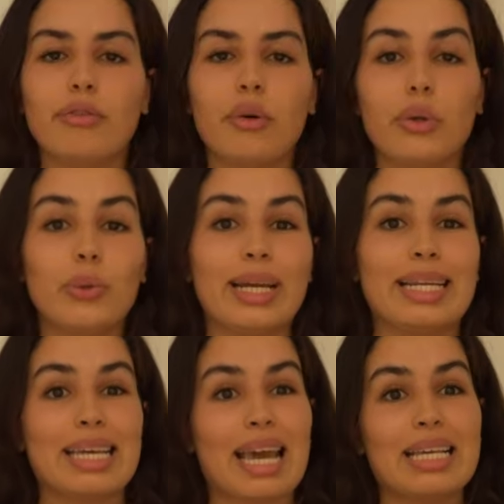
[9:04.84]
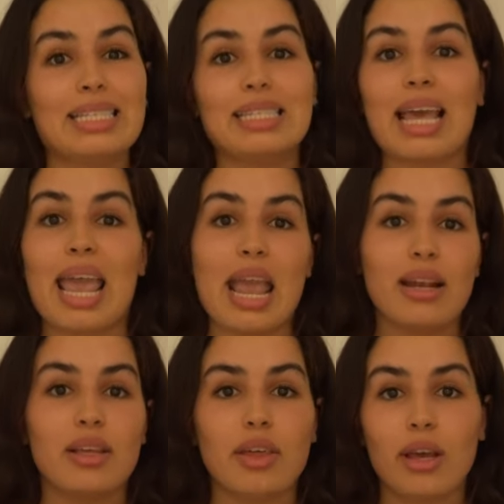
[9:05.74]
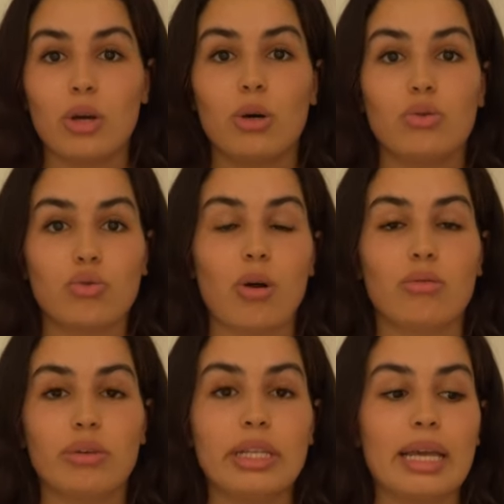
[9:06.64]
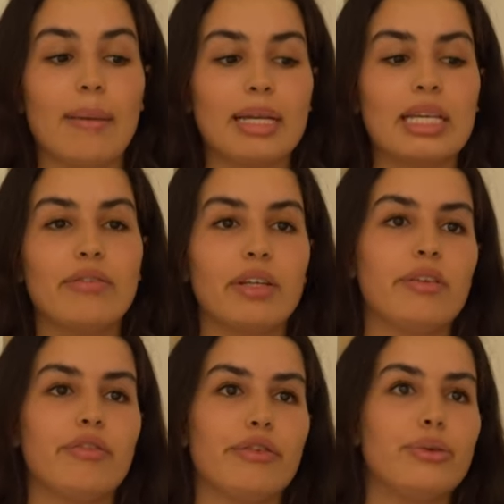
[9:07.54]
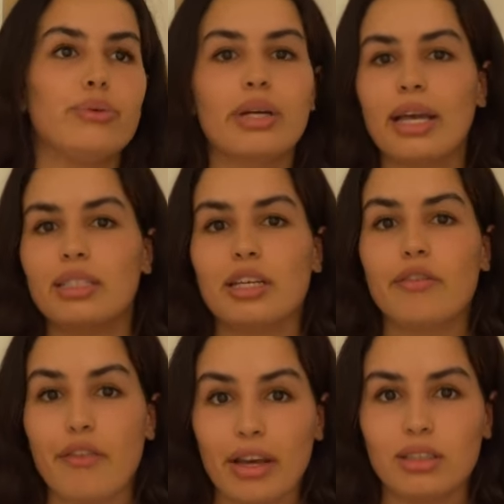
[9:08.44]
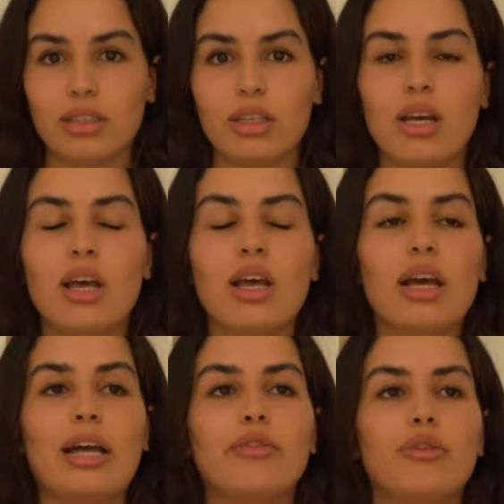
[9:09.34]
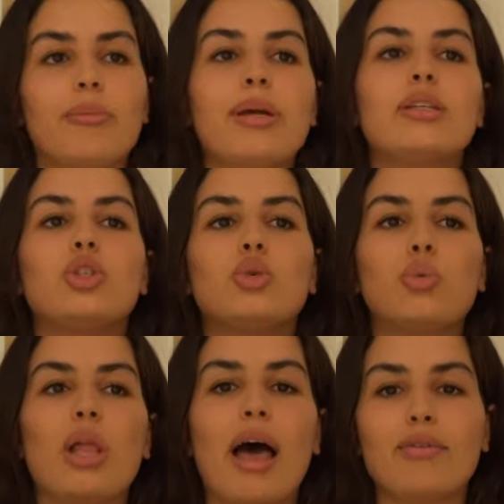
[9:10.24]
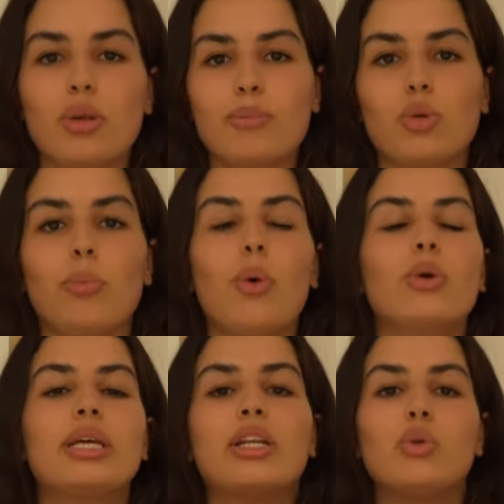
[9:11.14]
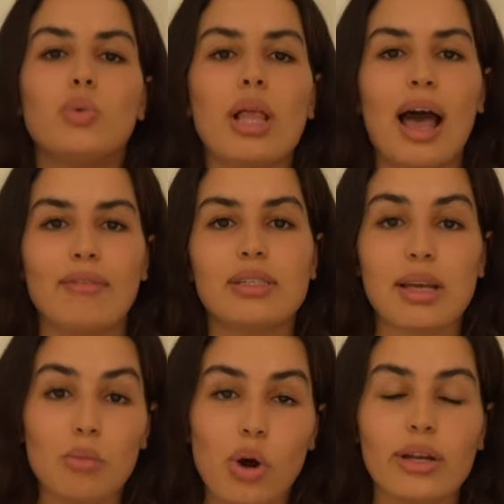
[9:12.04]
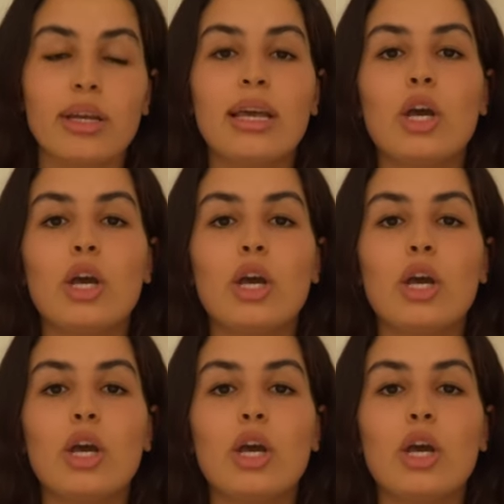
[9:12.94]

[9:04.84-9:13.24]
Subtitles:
for you in case anything goes wrong, really. I mean, even if you get infected, God forbid, you will have some support and you will have someone